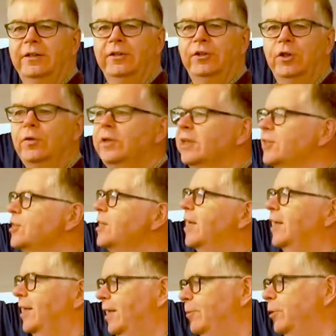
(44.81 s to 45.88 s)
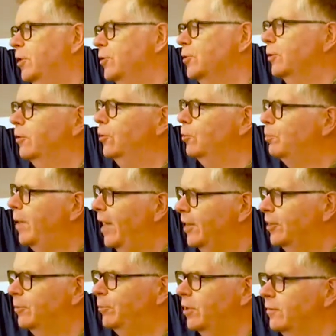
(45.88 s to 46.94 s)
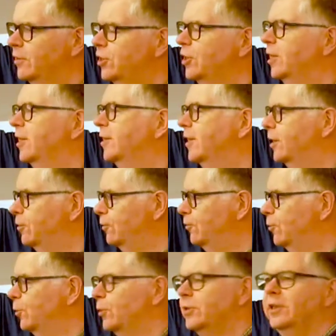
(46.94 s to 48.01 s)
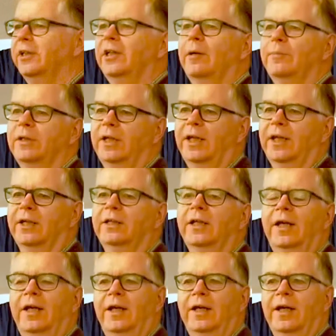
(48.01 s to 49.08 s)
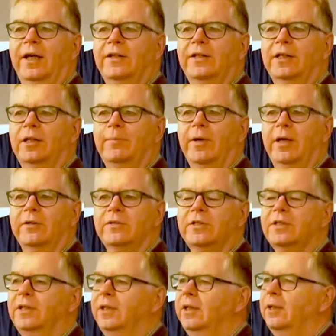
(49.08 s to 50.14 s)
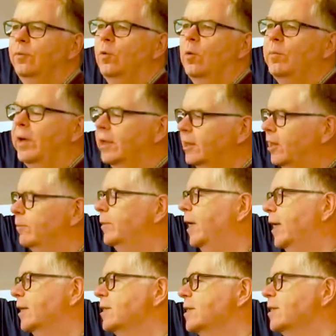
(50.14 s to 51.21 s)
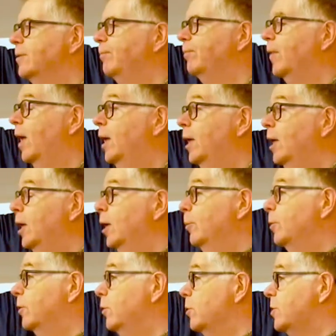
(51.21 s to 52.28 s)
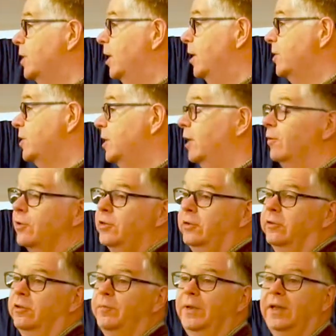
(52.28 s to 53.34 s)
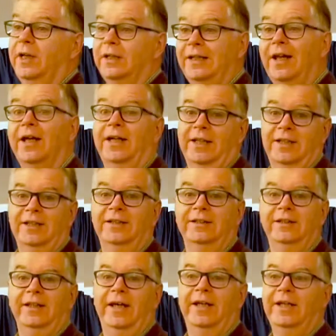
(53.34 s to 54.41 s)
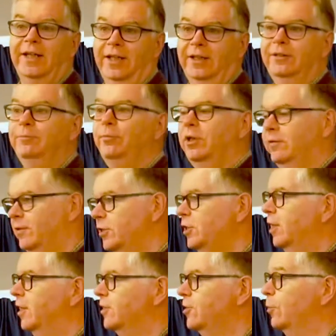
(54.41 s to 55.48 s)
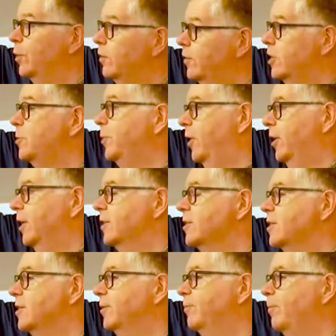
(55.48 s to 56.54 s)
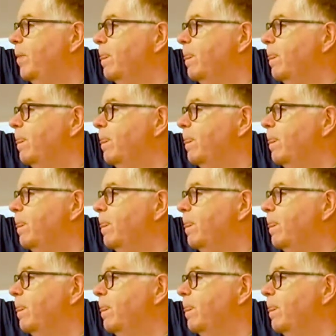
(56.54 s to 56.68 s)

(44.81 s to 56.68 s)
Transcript: New Year's Day, when you sort of look back to the previous year, then look forward to the coming year and think about what might come next. But of course, the last year or two have been unlike any previous years that we've experienced.